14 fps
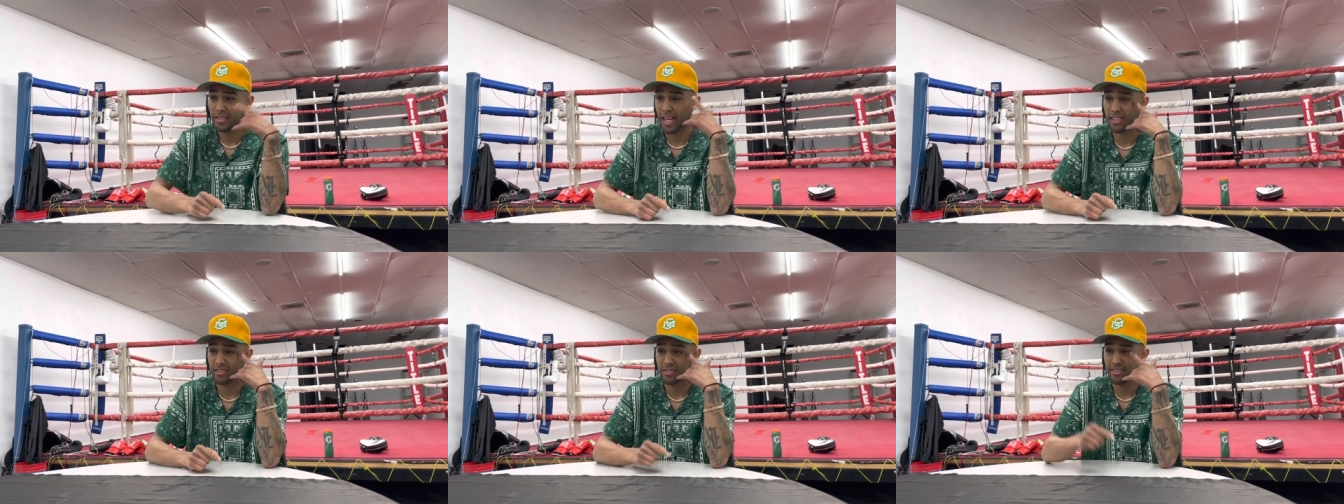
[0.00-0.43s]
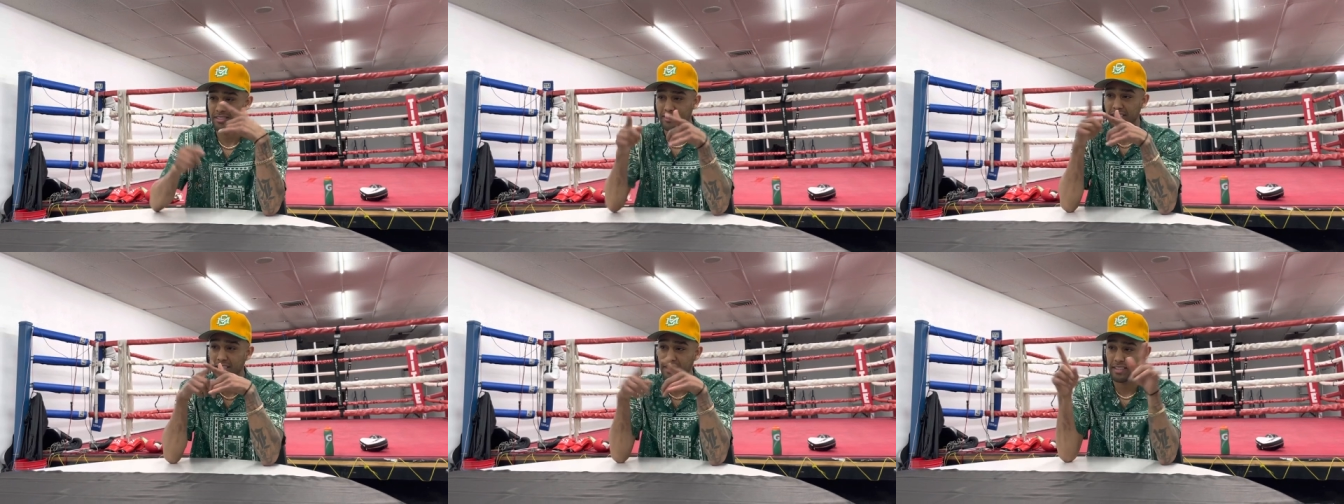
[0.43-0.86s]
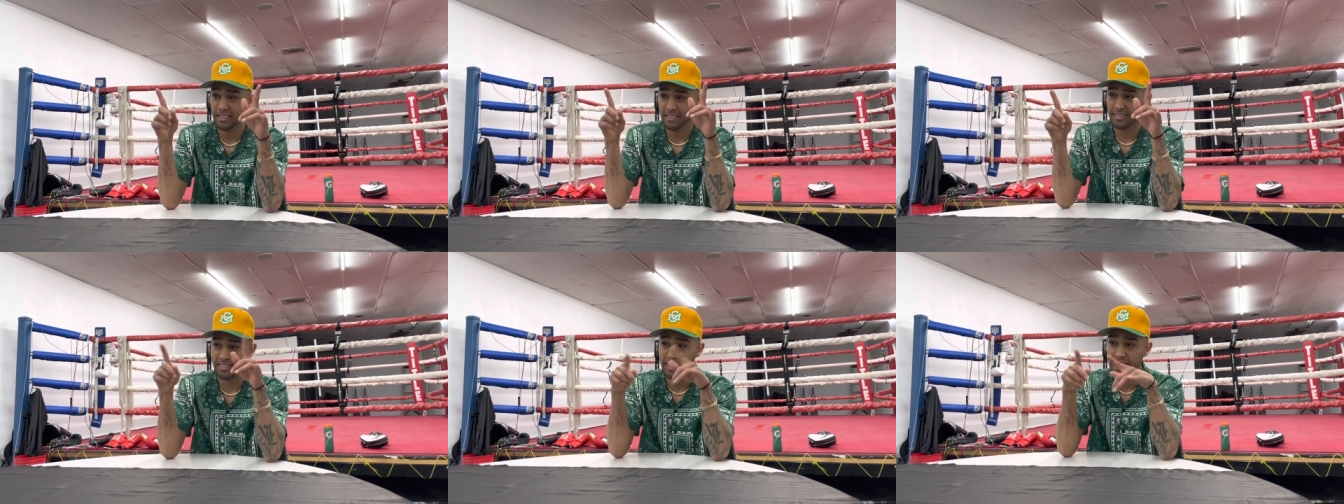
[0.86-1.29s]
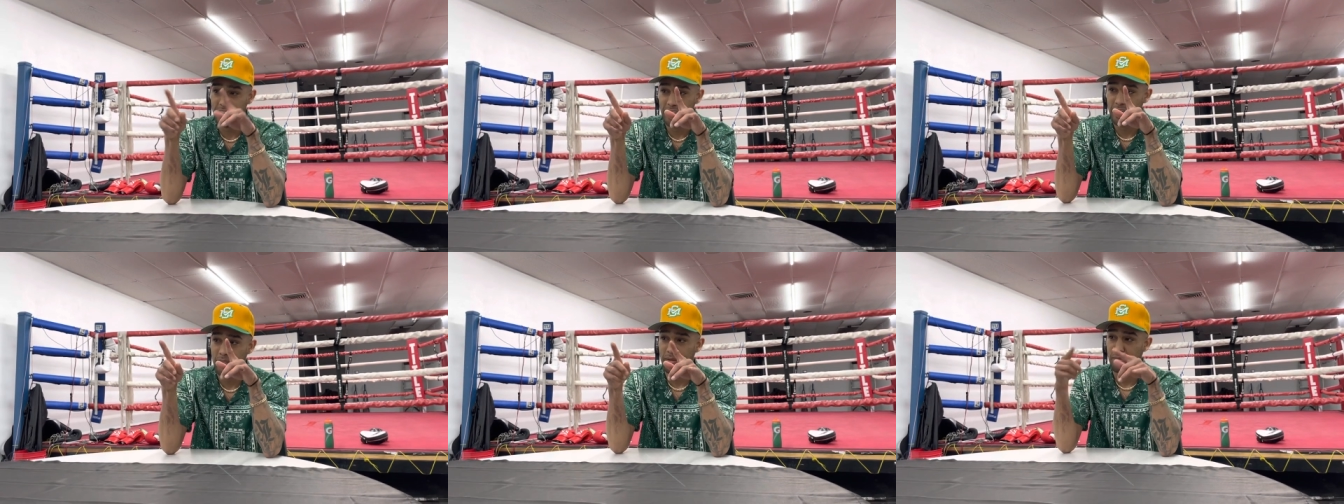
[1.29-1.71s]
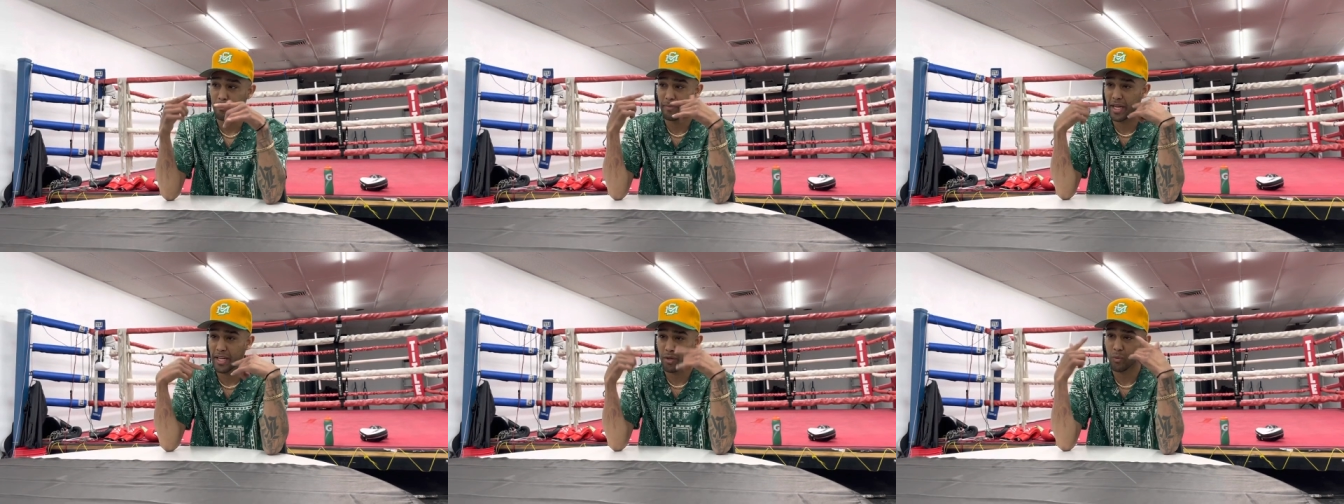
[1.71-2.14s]
That's seeing it
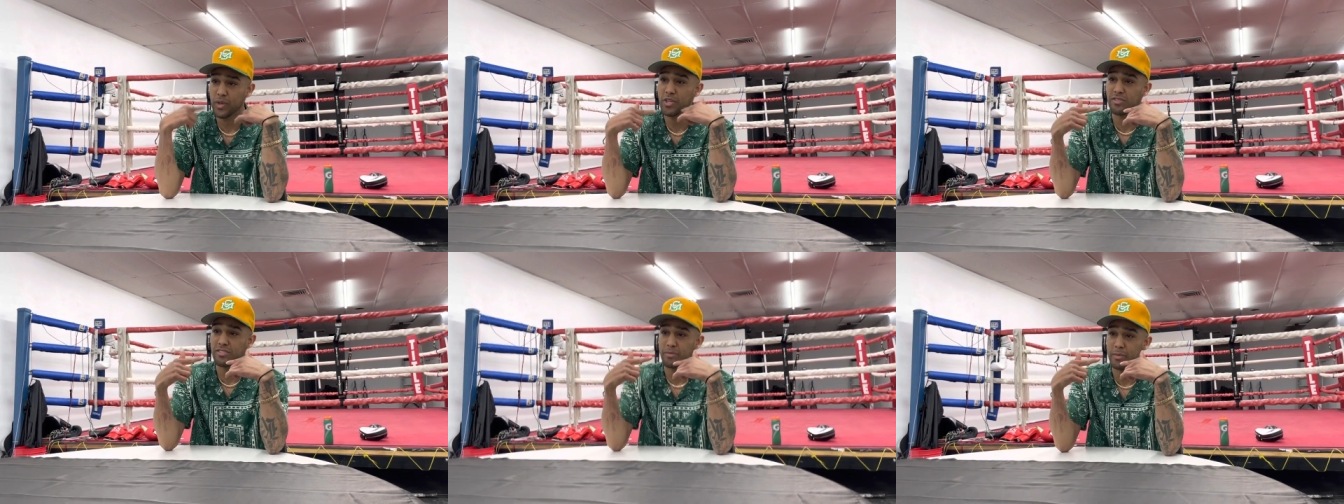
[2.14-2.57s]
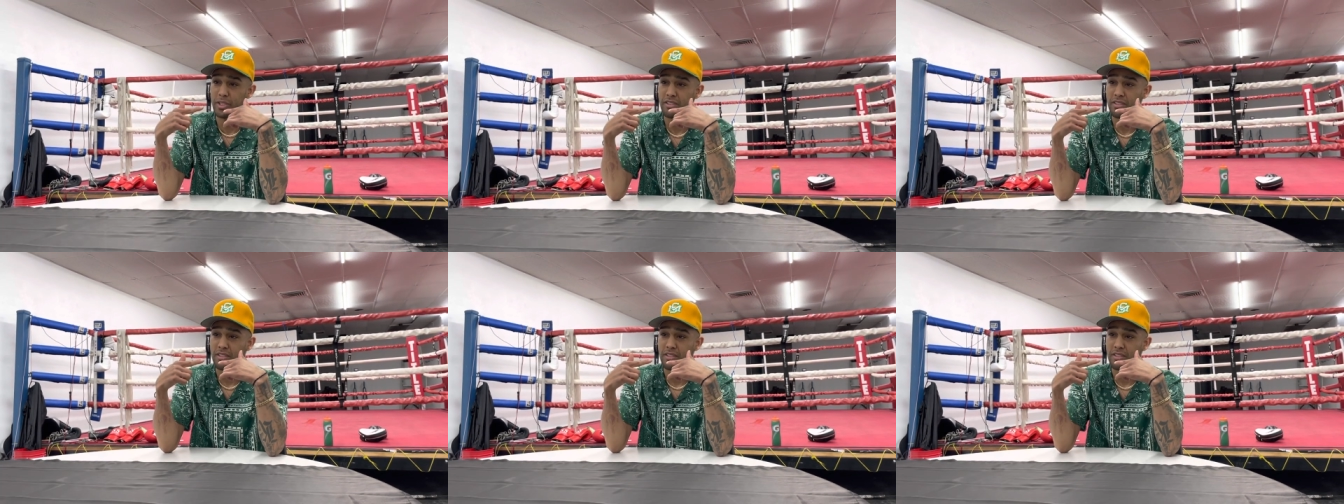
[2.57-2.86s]
made it real to me.